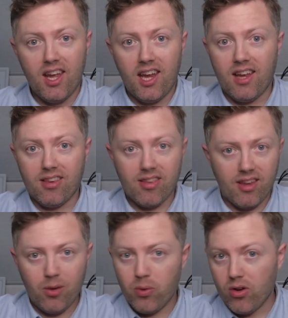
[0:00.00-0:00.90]

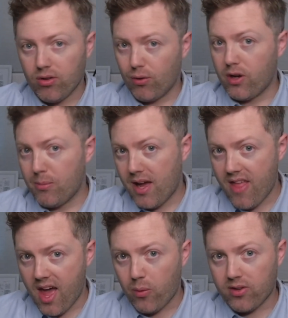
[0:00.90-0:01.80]
We're not talking about
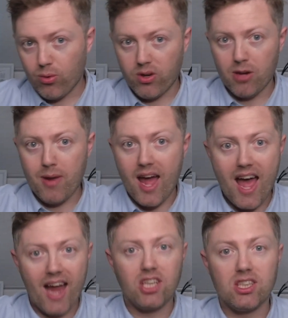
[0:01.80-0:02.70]
that. We're talking about
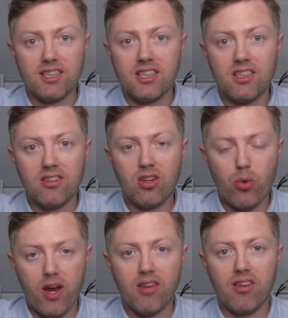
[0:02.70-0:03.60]
actually
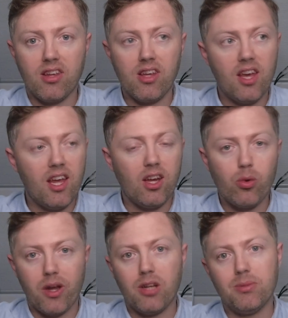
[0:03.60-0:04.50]
crazy,
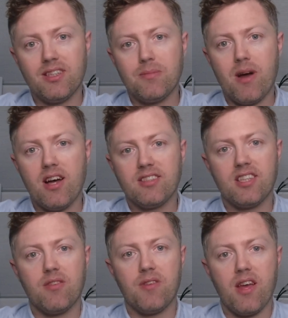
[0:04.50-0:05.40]
incredibly smart
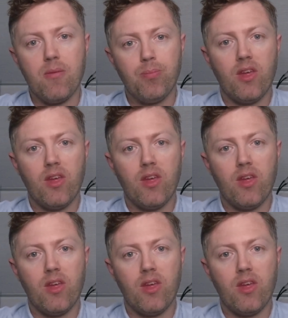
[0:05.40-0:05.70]
stuff now.